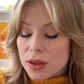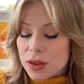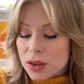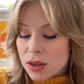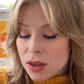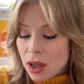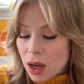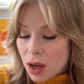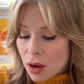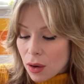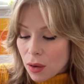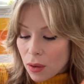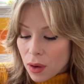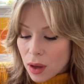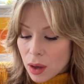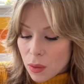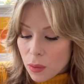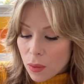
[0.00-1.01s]
So
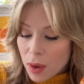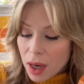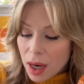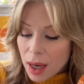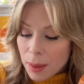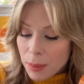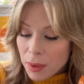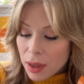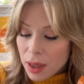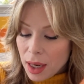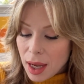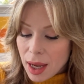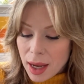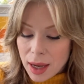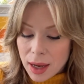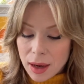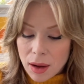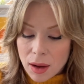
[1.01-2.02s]
when I'm going to
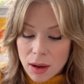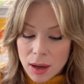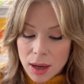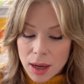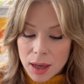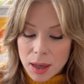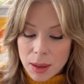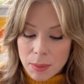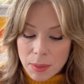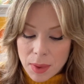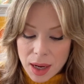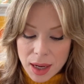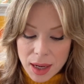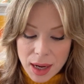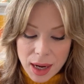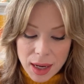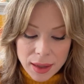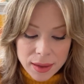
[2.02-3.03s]
add on my
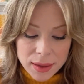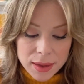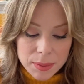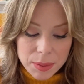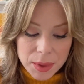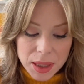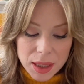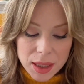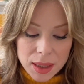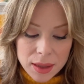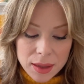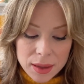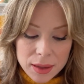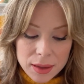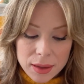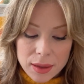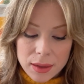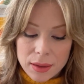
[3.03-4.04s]
next
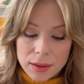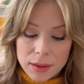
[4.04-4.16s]
piece,